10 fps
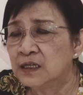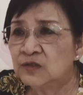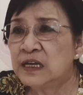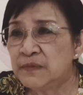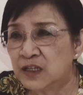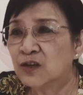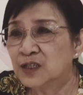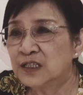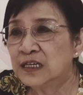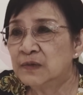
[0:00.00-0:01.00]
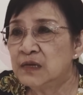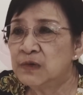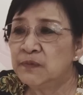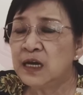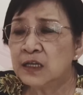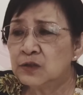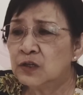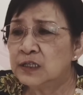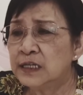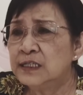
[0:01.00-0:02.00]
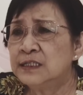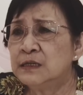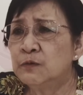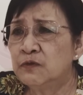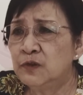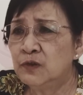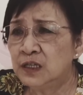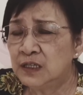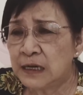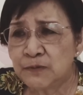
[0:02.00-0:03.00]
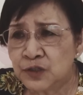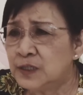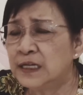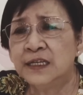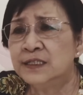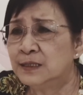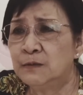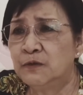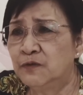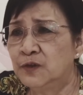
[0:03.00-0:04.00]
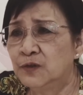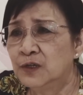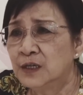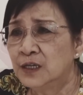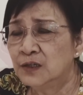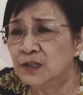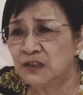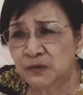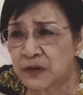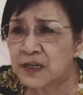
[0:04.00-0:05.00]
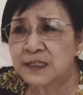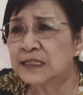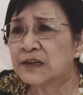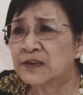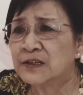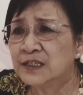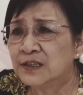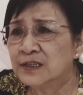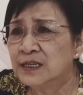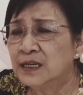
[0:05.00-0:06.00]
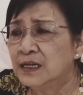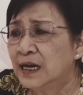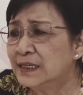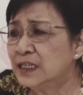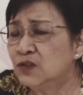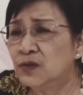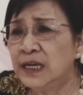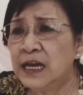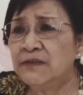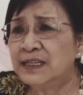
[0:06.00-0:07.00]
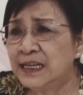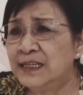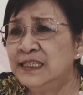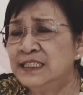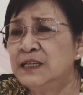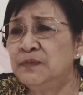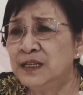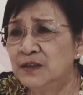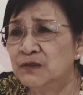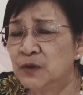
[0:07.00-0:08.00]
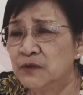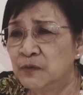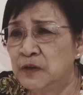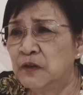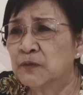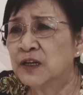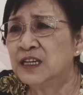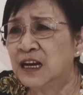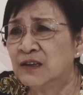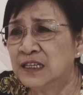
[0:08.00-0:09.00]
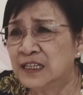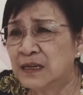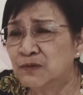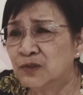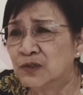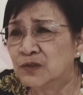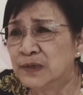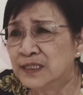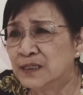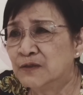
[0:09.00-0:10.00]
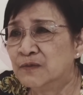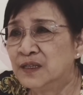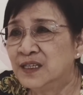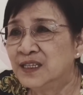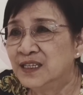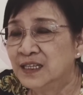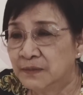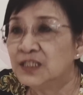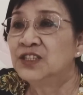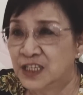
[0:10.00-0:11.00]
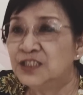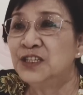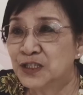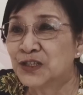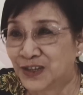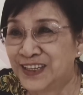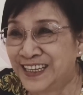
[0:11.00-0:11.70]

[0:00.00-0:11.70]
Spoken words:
Then my daughter tell me, hey, Mommy, I thought Daddy sleep with you. I'm sure Daddy sleep with you. No, he was wearing the sarong and all. I said, don't have lah. Daddy sleeping with your brother. How can he come to the room and sleep with me? But she saw it.